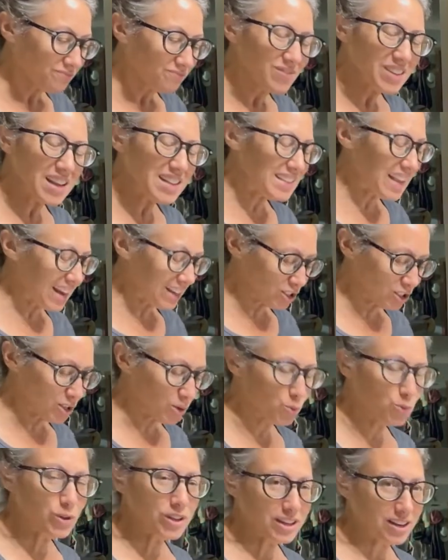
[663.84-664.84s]
It's actually a
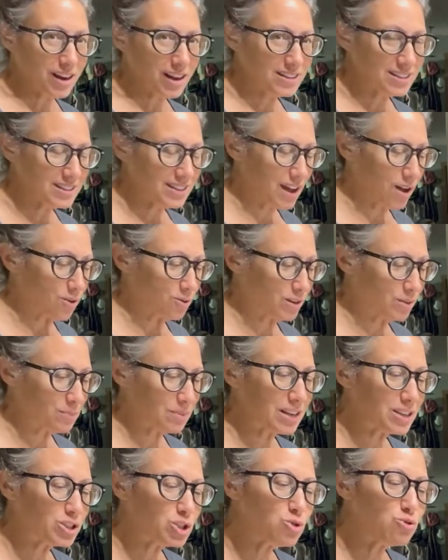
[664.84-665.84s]
really nice sound
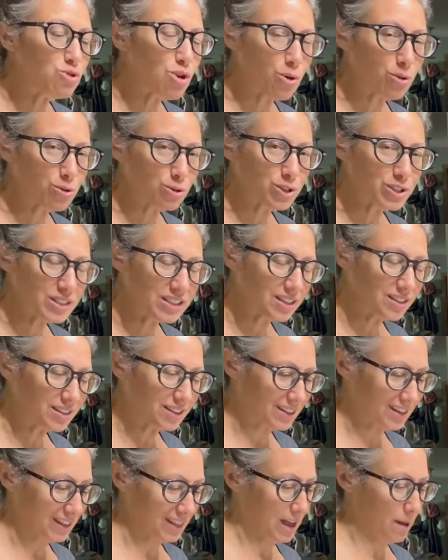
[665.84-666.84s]
because you know they're sealing
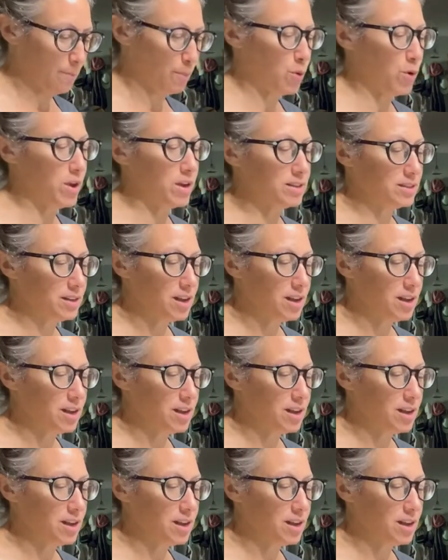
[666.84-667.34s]
at that point.